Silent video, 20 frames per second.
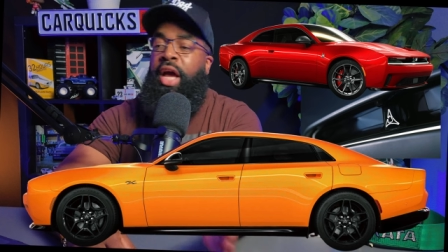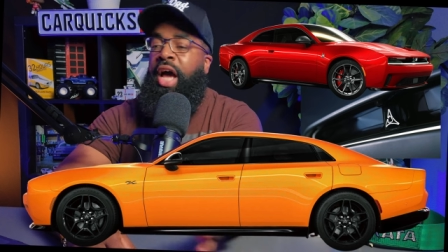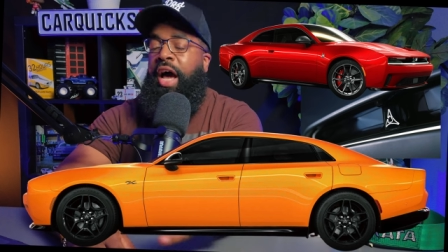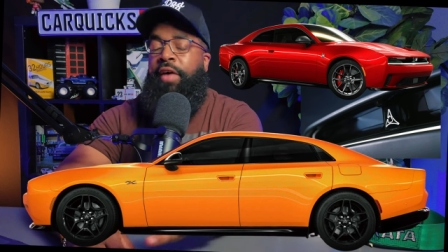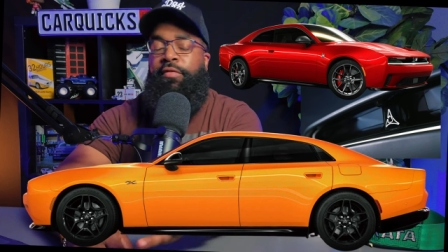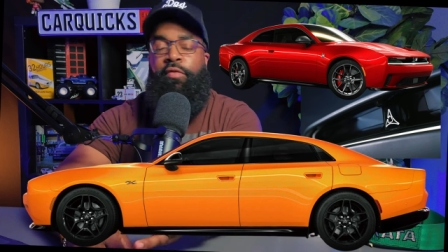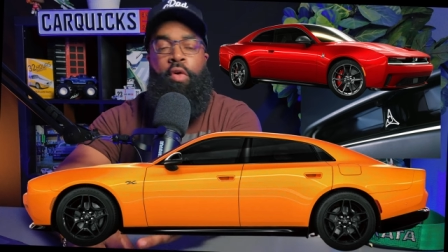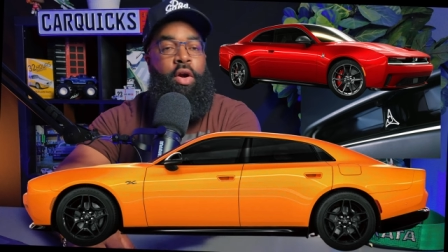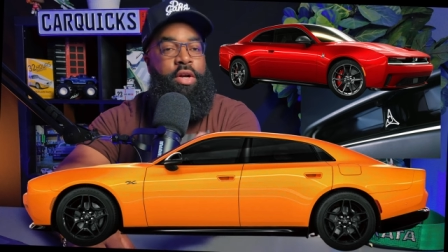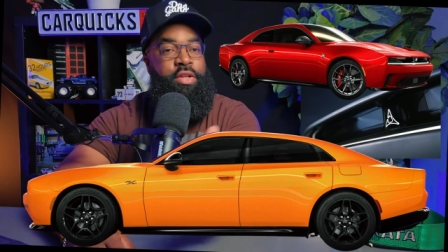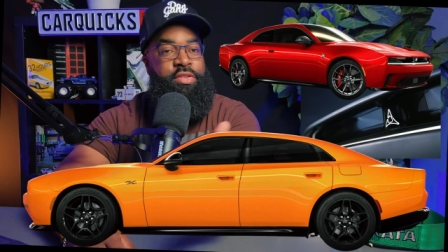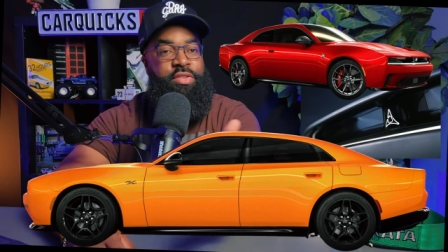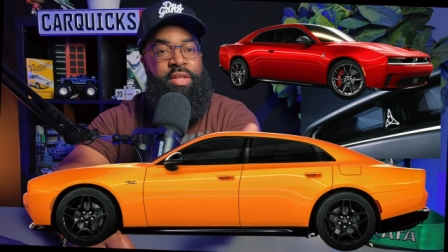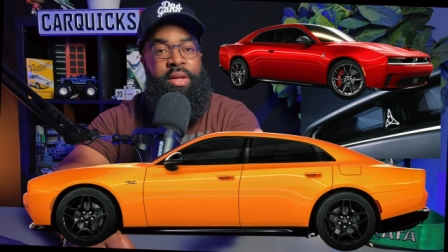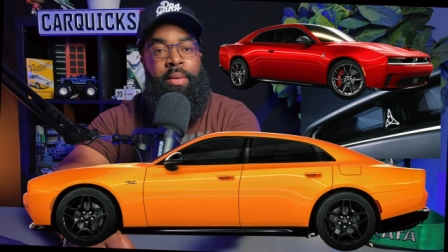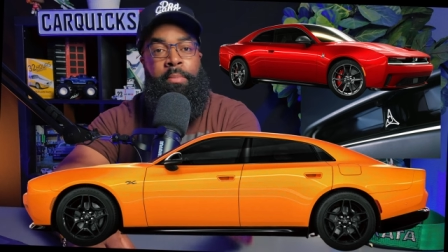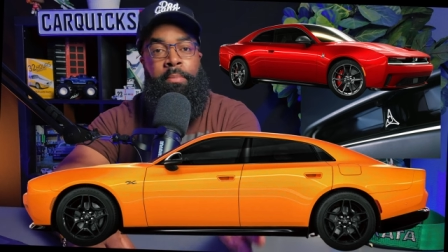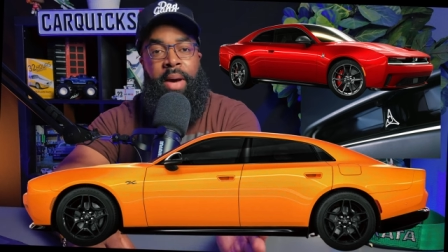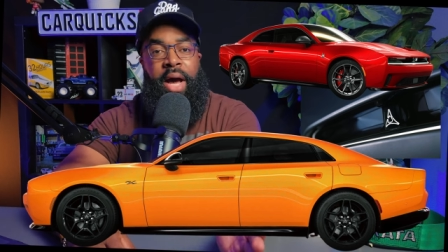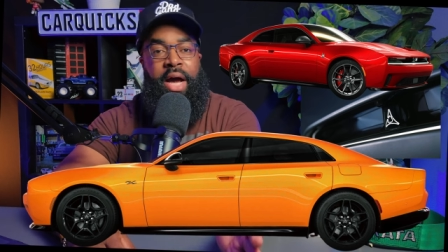I've already seen
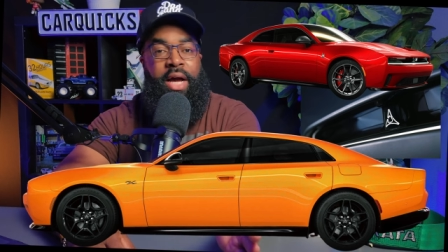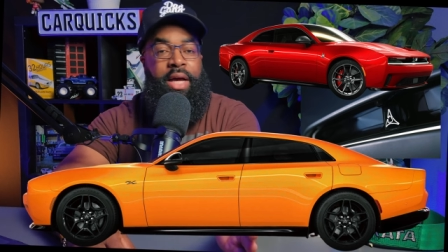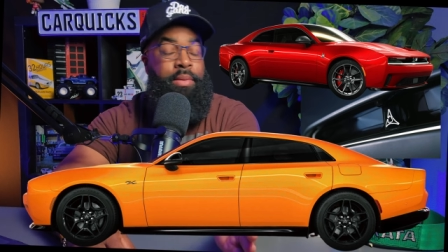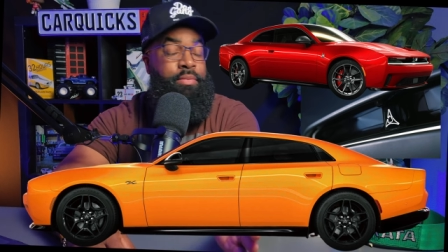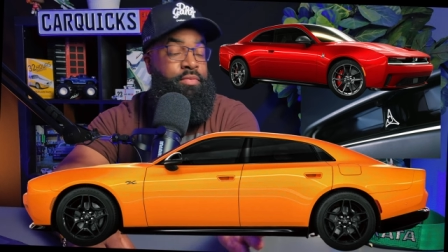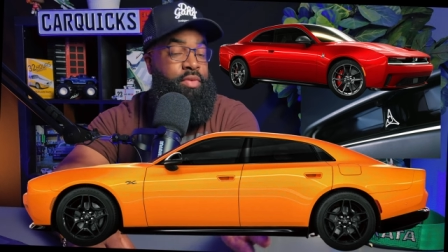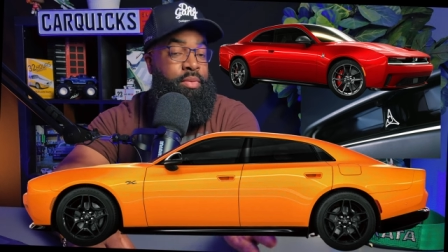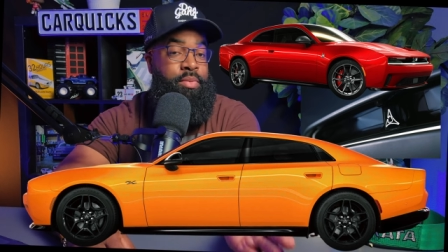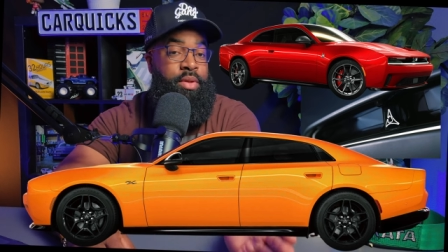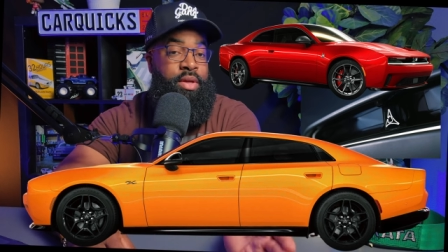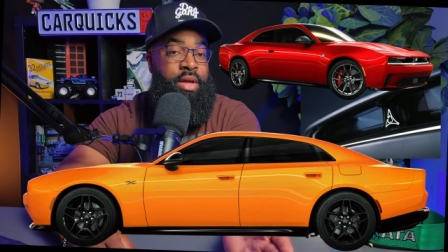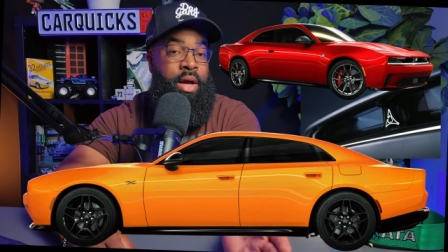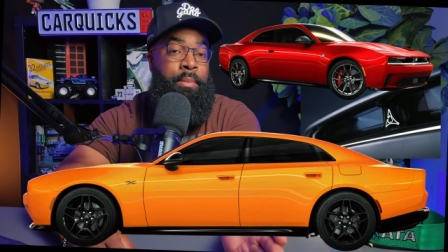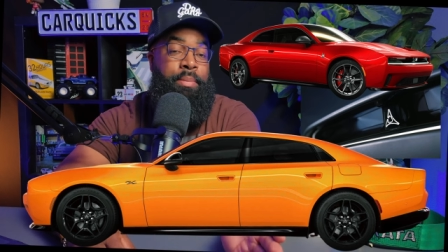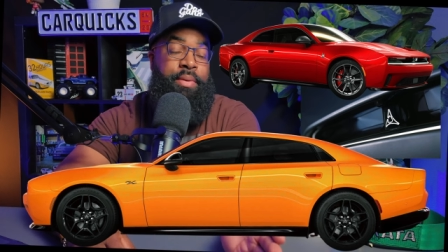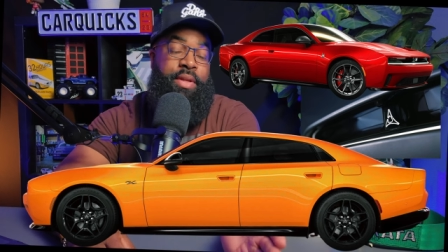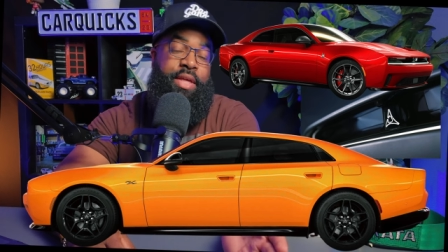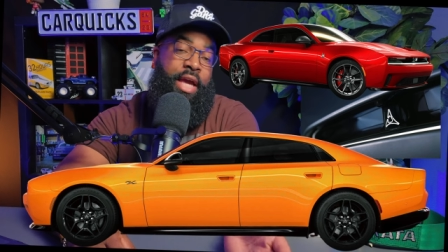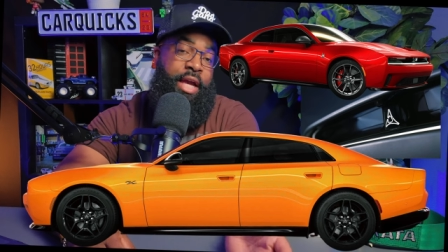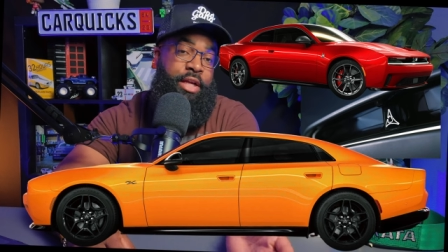a mock-up from the
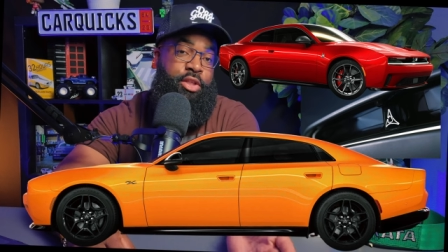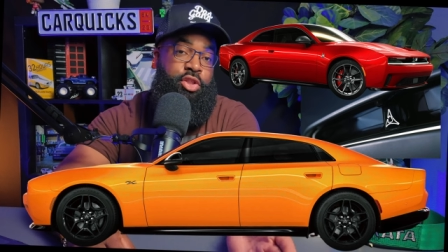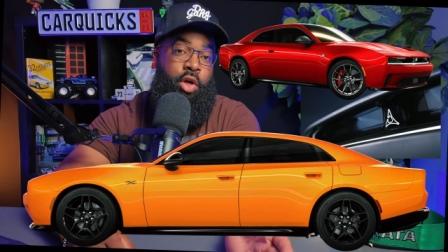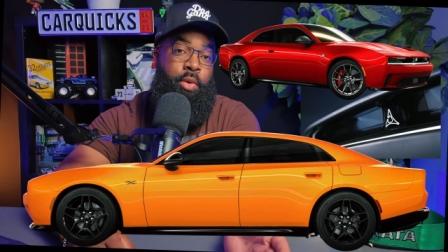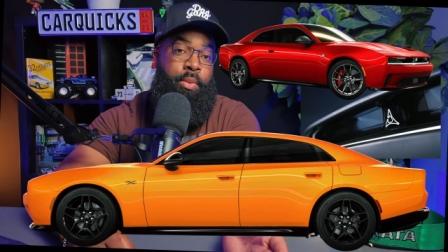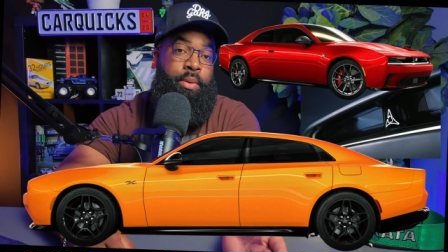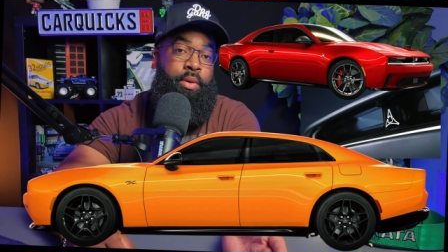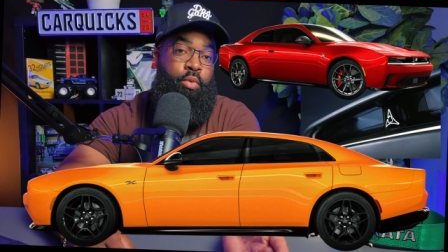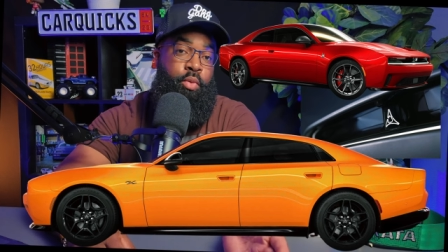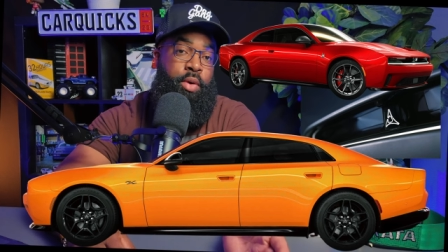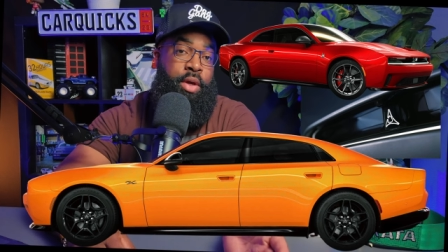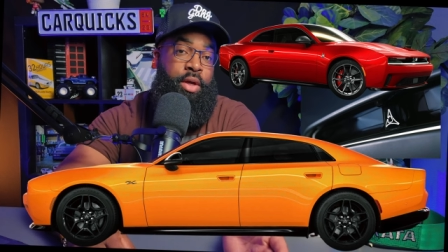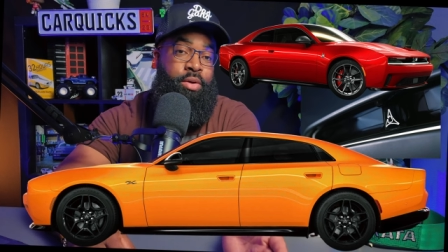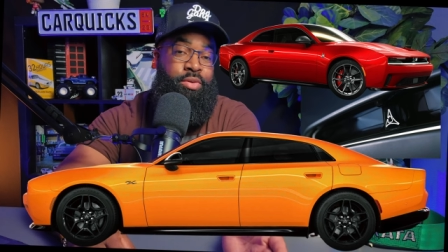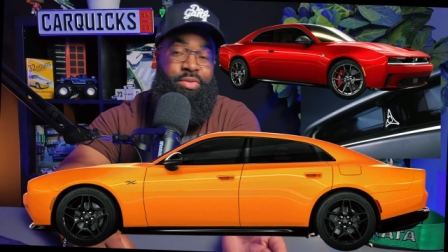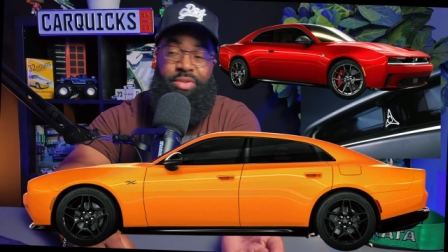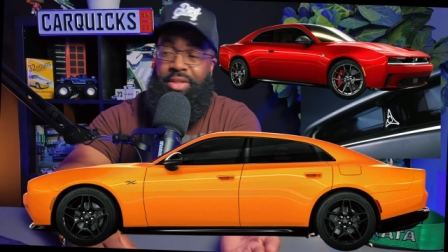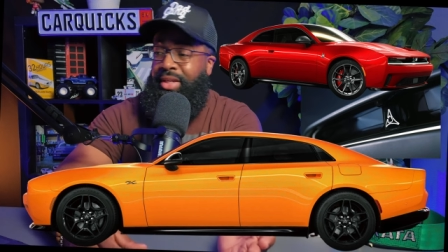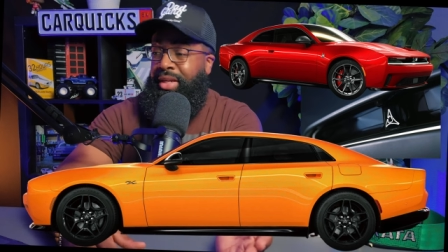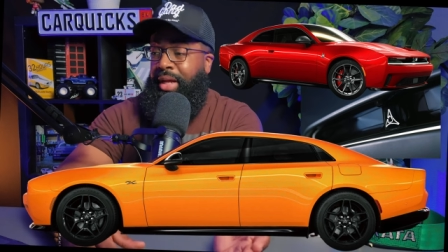company H R E
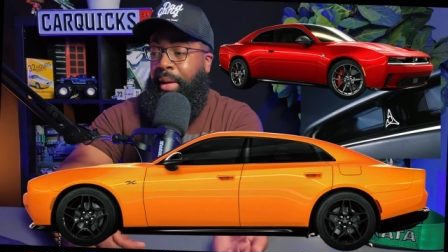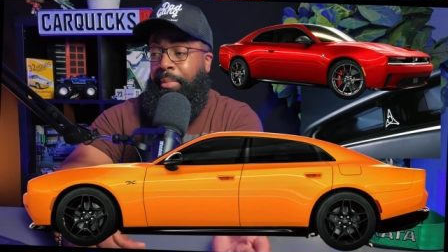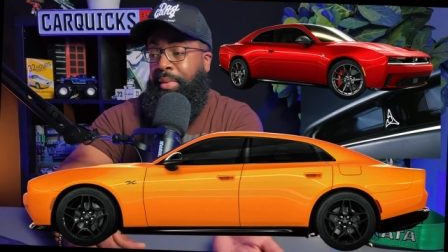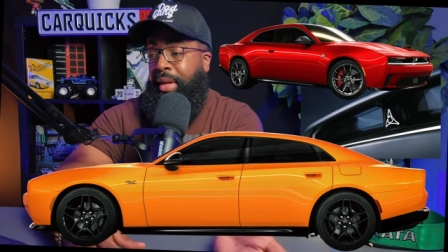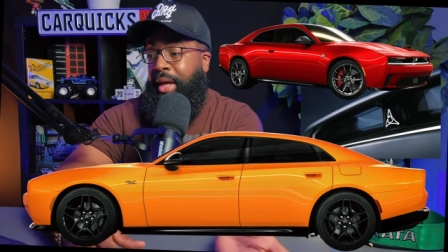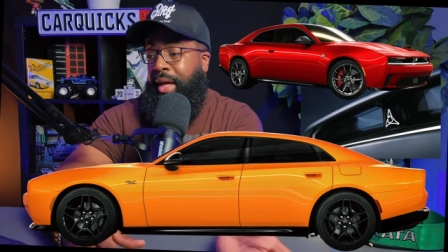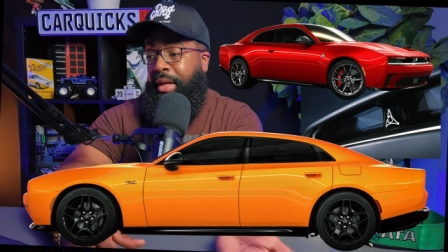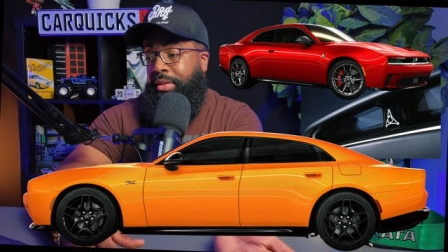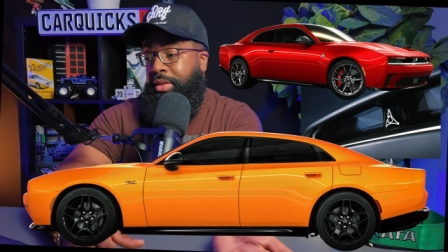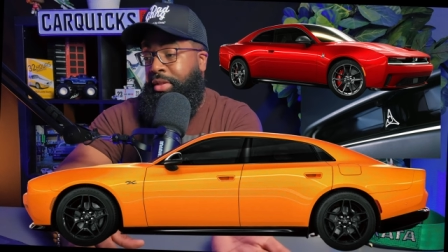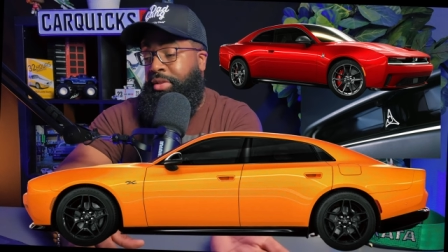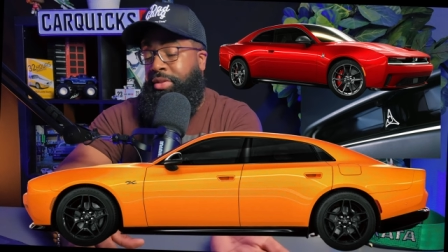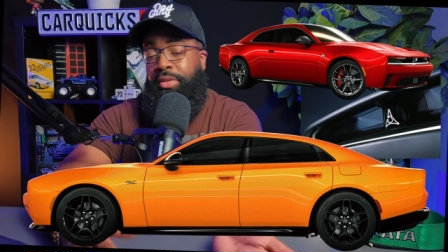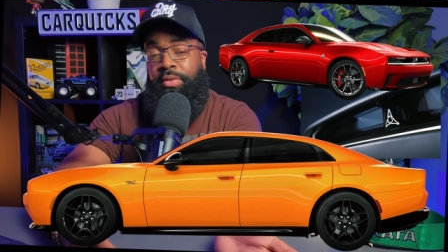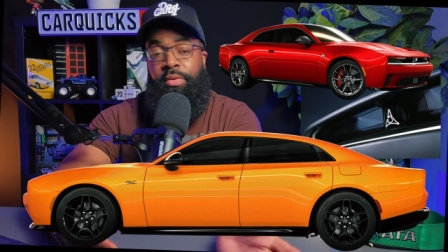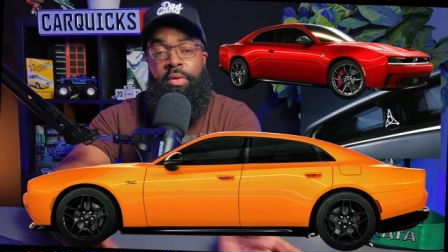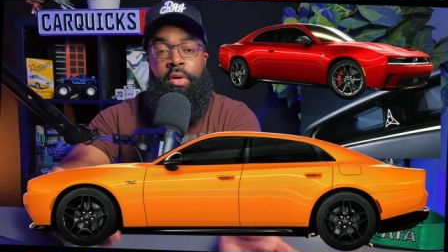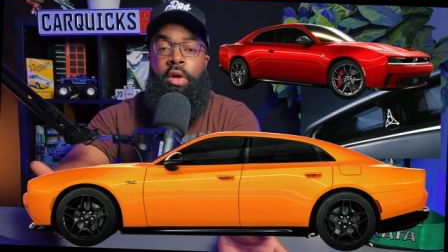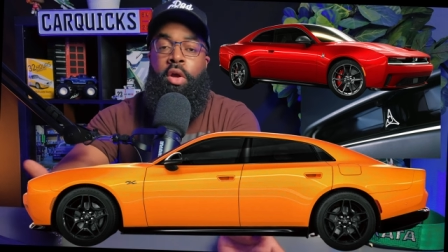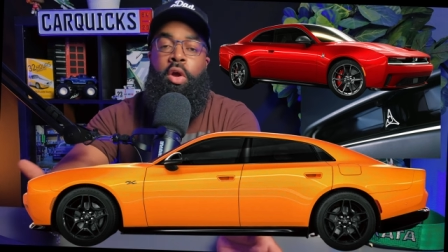Wheels, and I'm like, listen,